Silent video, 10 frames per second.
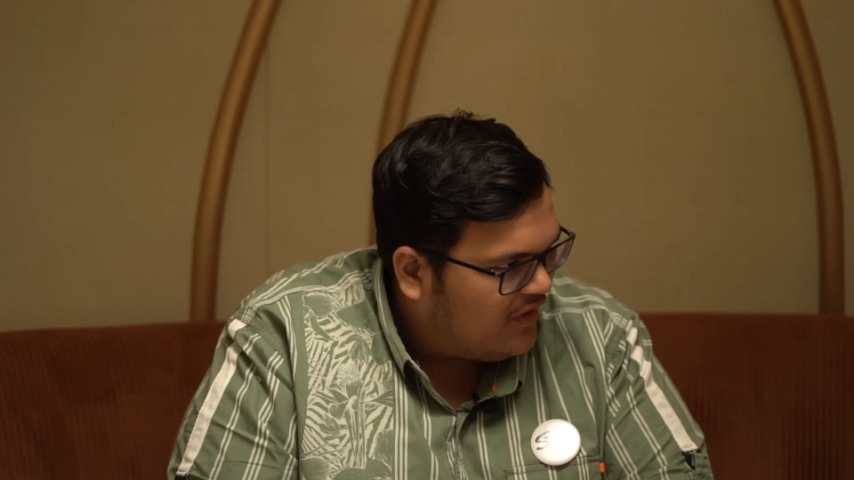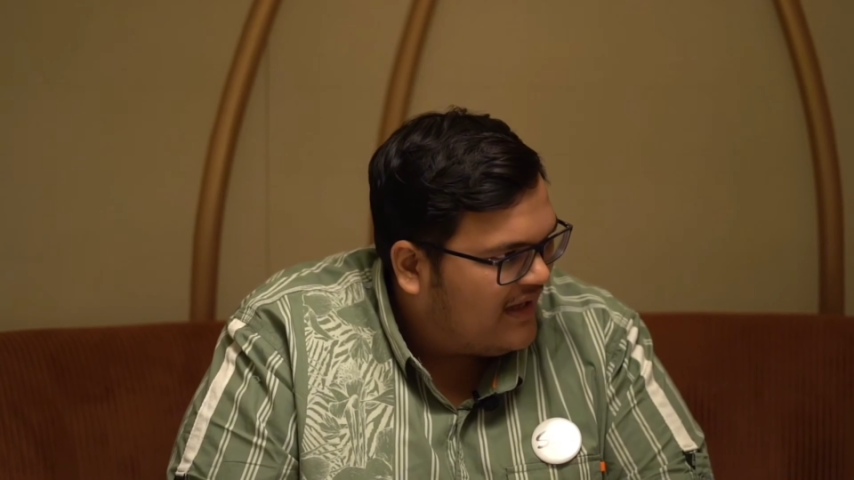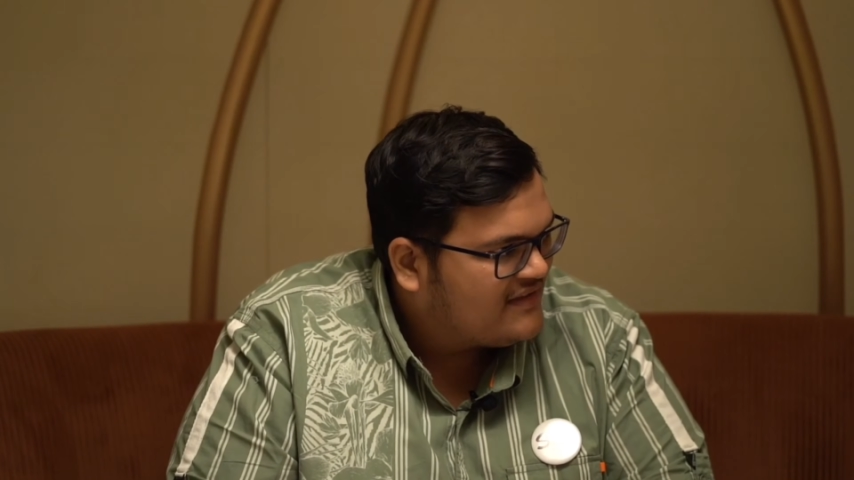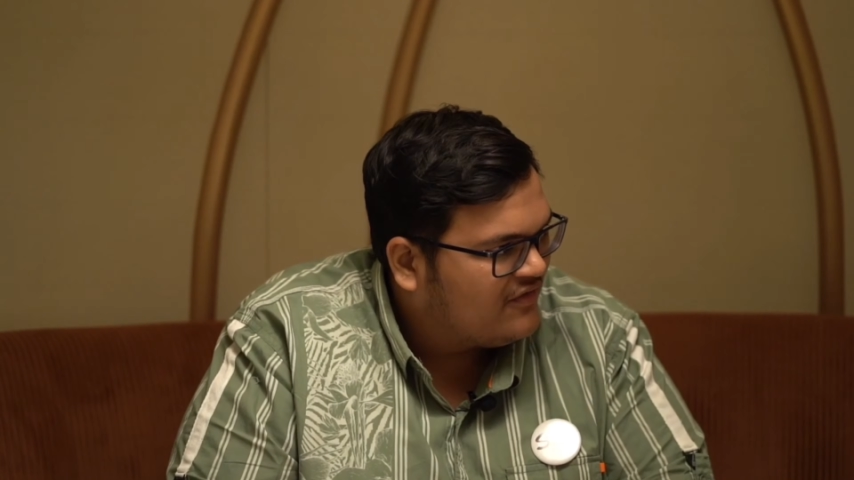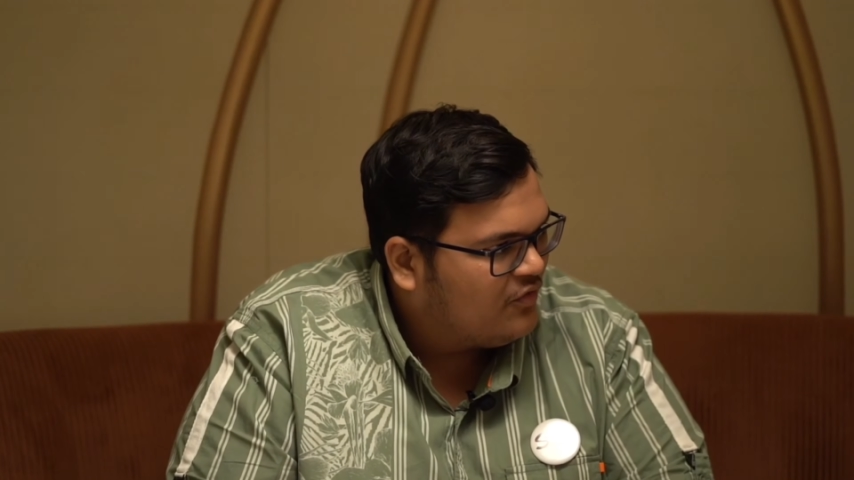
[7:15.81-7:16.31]

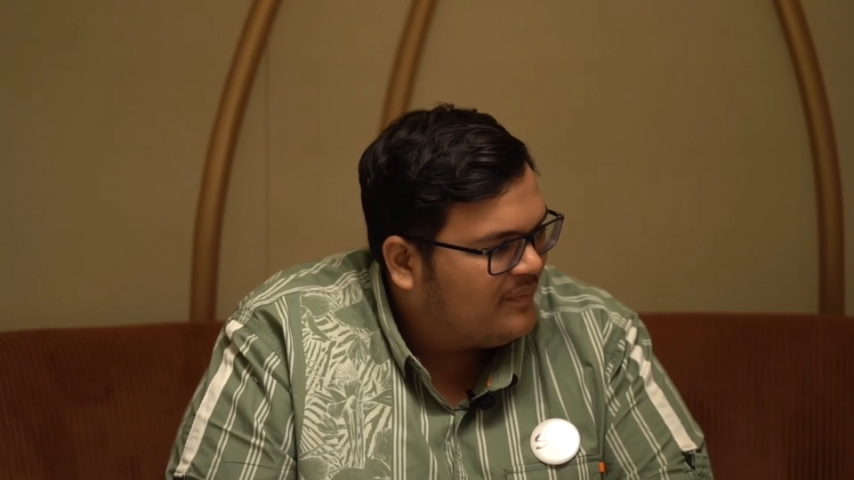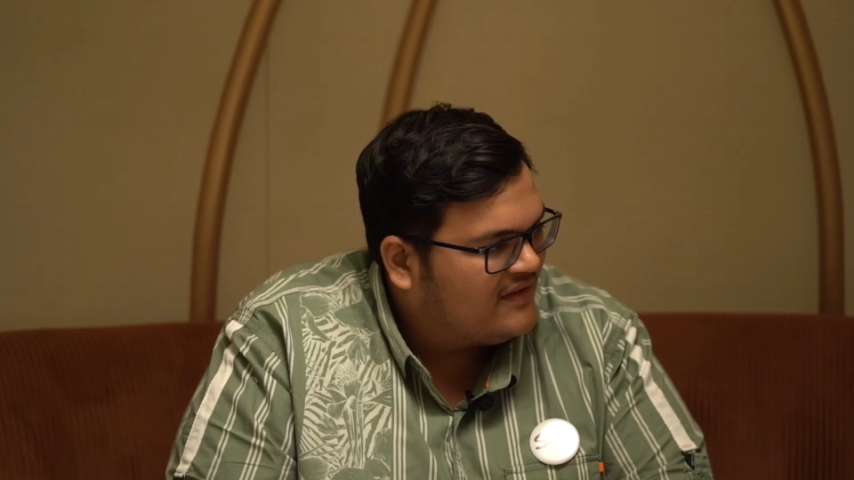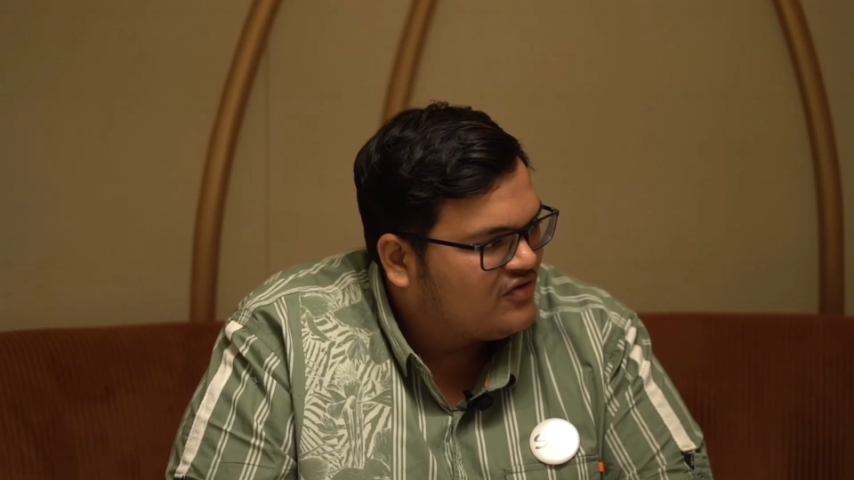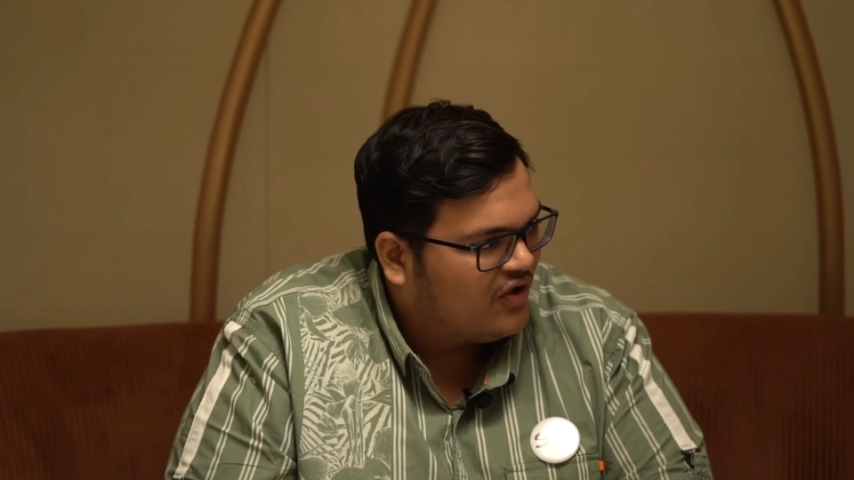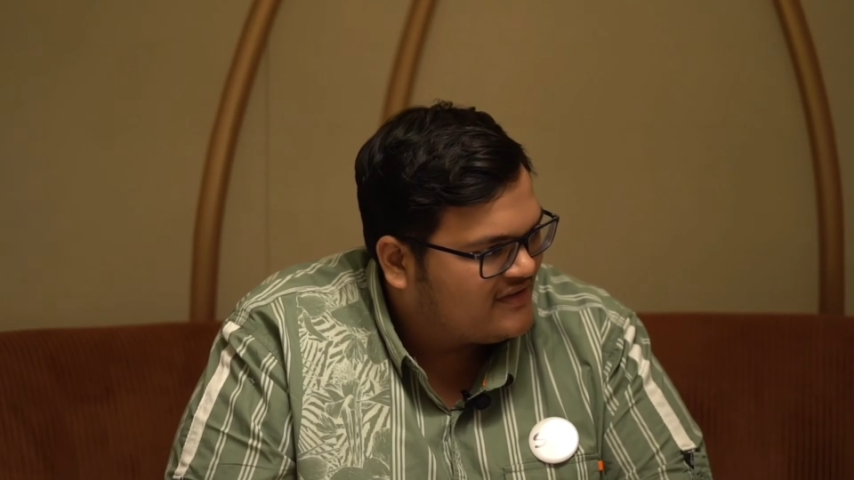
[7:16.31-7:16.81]
lakhs of
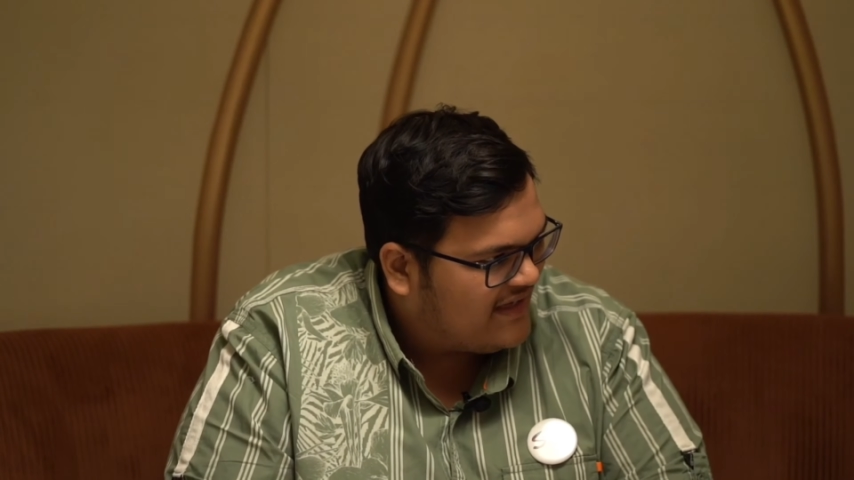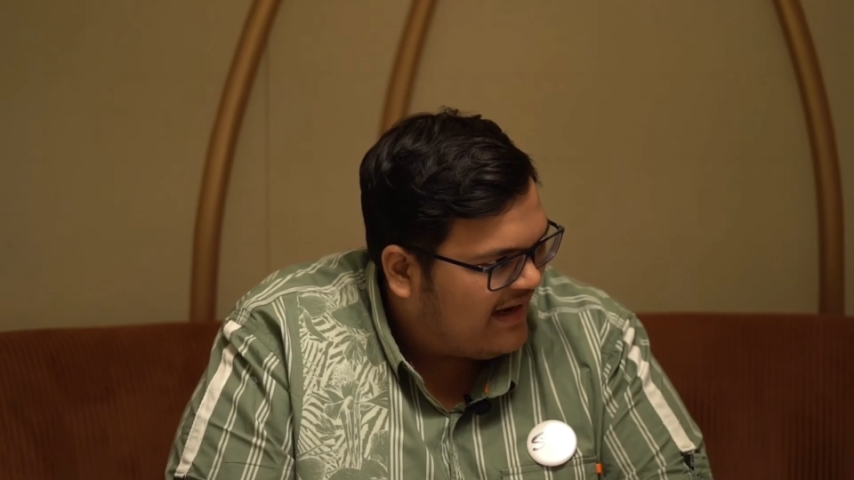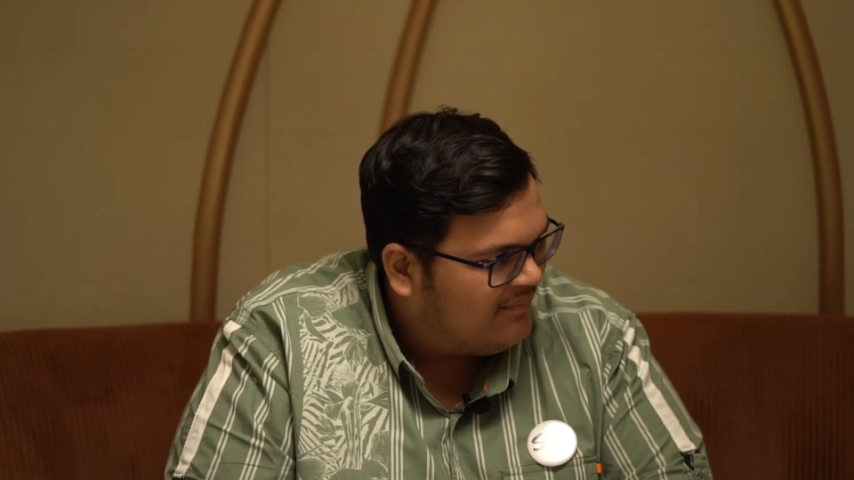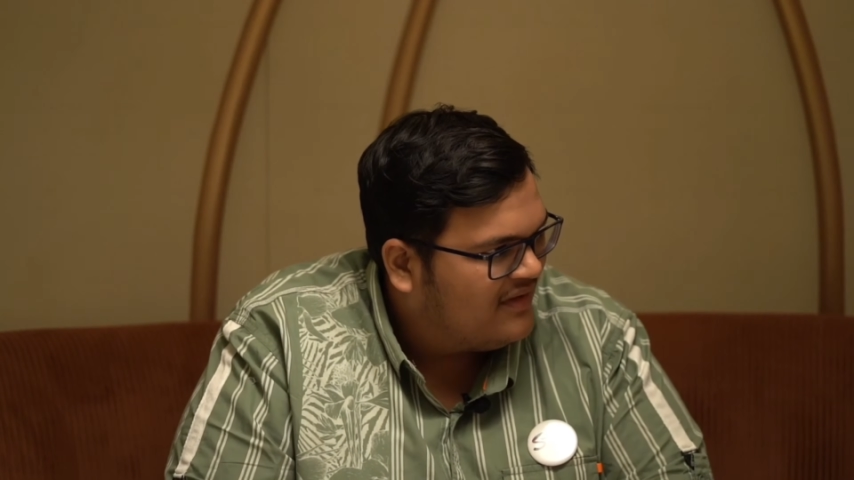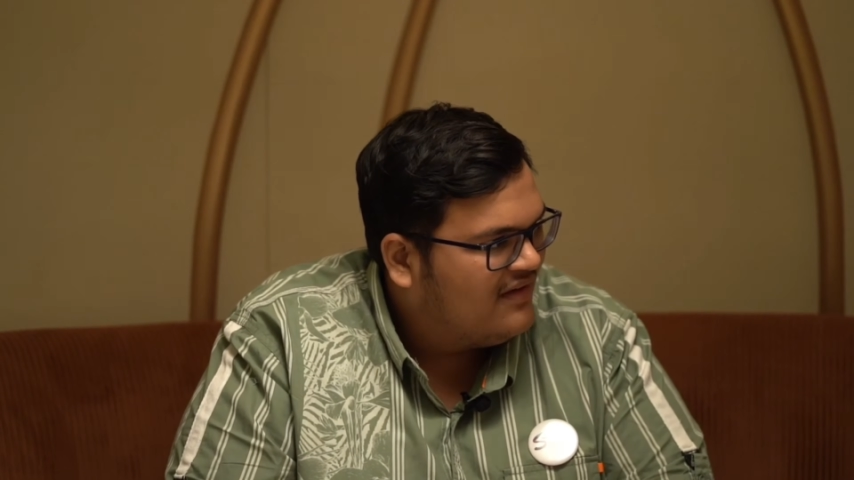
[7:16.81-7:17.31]
rupees, got
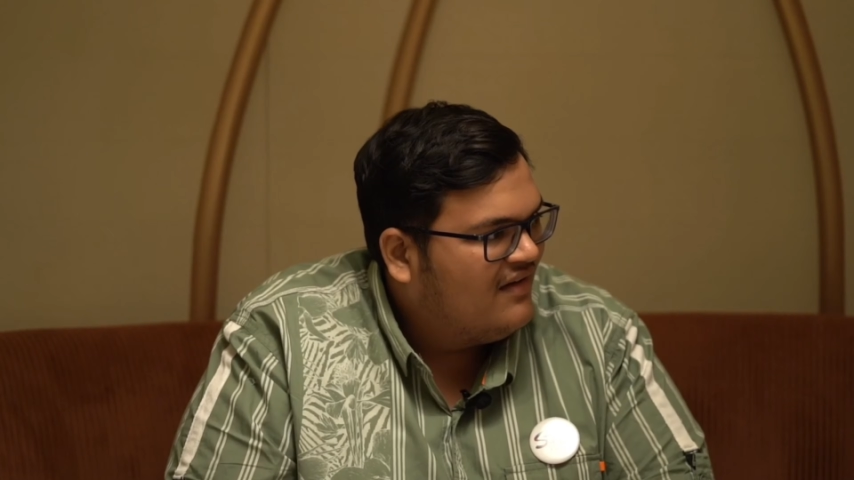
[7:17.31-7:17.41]
scammed.